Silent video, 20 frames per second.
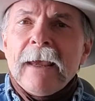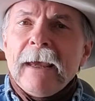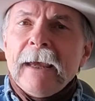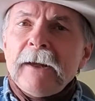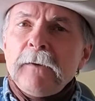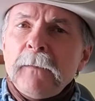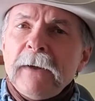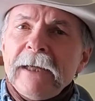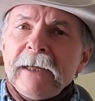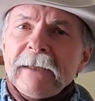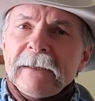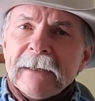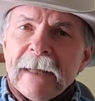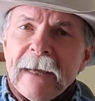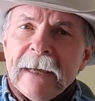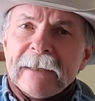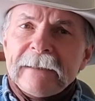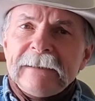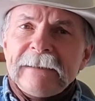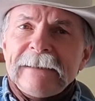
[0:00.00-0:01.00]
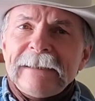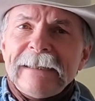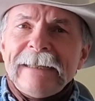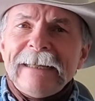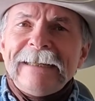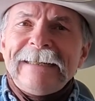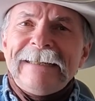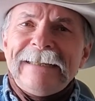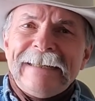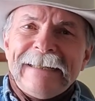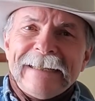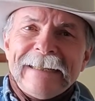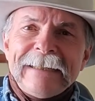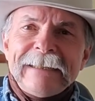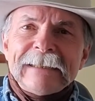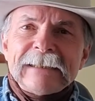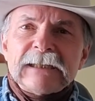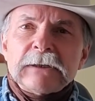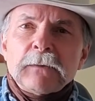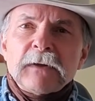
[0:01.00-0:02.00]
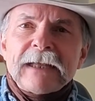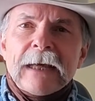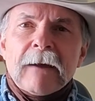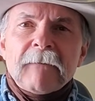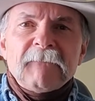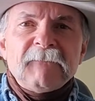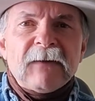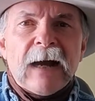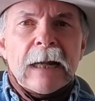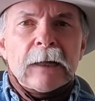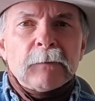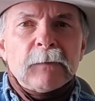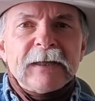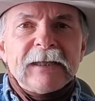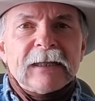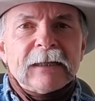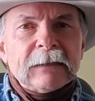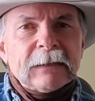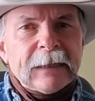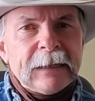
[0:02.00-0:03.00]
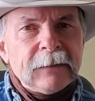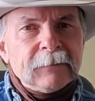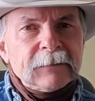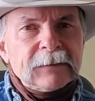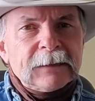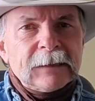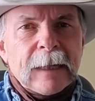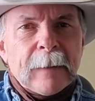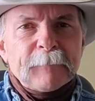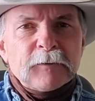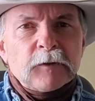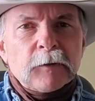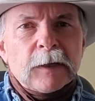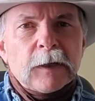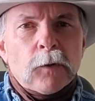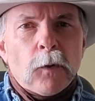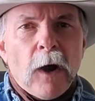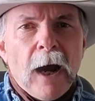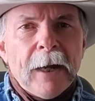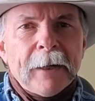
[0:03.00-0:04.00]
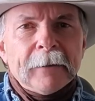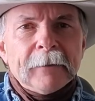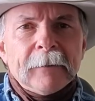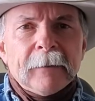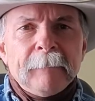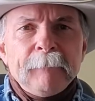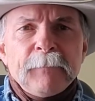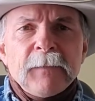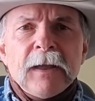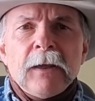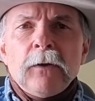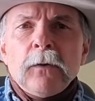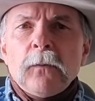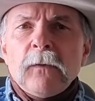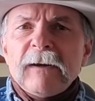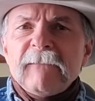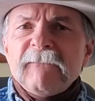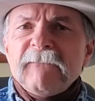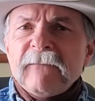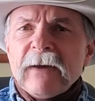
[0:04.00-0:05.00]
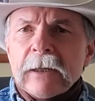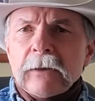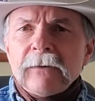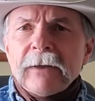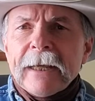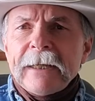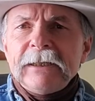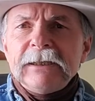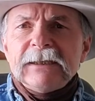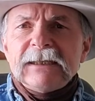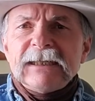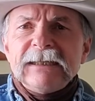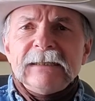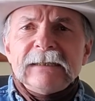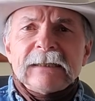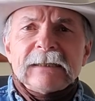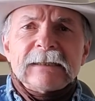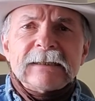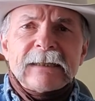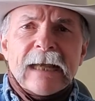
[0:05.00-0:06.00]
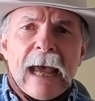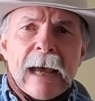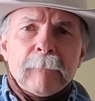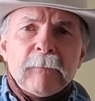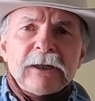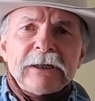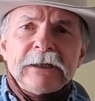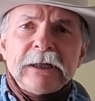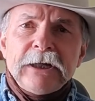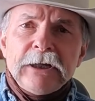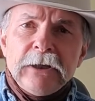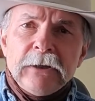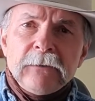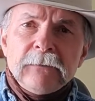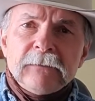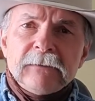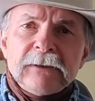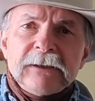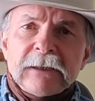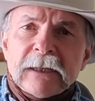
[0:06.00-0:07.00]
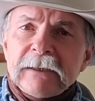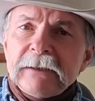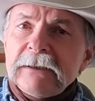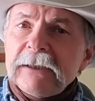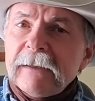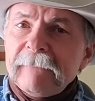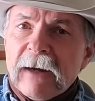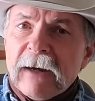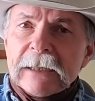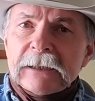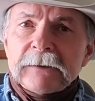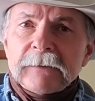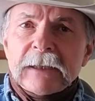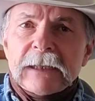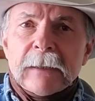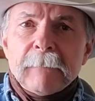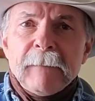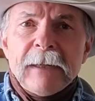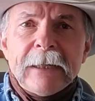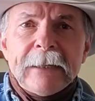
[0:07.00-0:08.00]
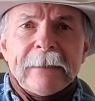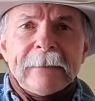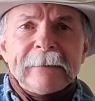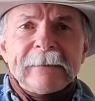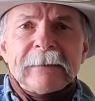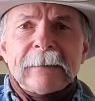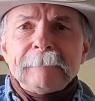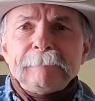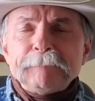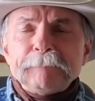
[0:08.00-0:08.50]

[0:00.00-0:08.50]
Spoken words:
And we allege it did this without following the legal steps required when federal agencies establish and use such advisory committees.